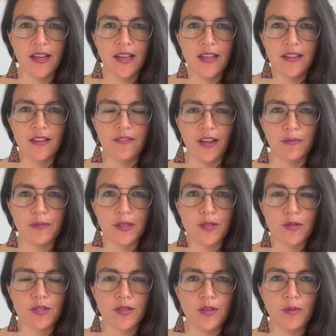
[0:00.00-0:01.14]
they've helped us
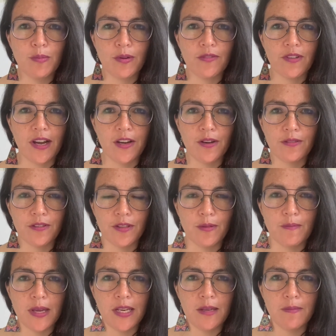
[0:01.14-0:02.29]
to provide over the
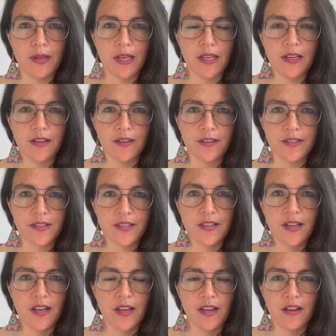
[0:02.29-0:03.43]
many, many years
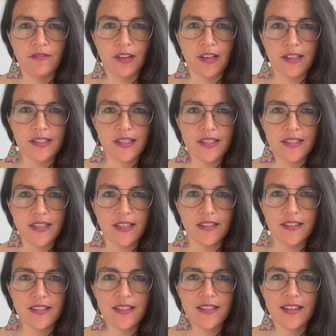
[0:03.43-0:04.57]
of our
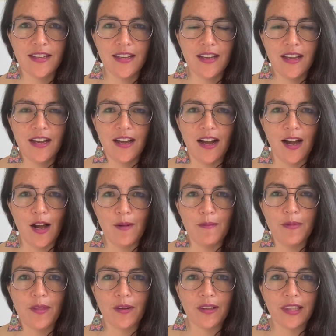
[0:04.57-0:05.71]
existence.
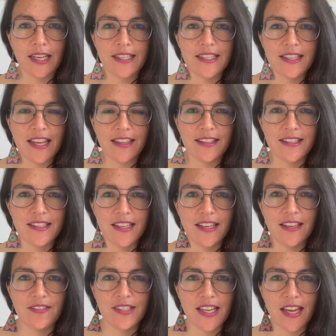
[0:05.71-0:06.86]
I'd like to thank the City
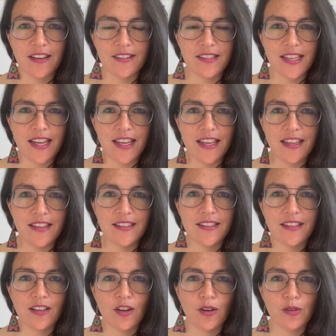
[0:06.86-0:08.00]
of San Jose's
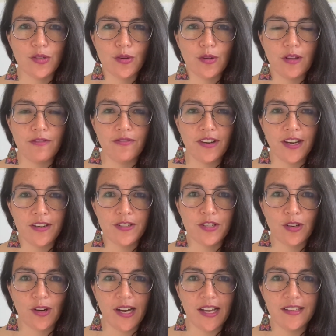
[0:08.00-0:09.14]
Cultural Affairs
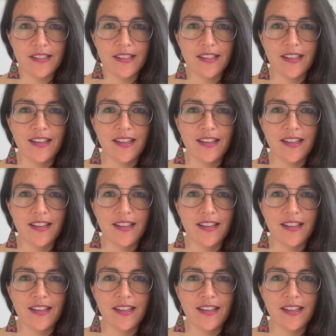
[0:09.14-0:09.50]
Grant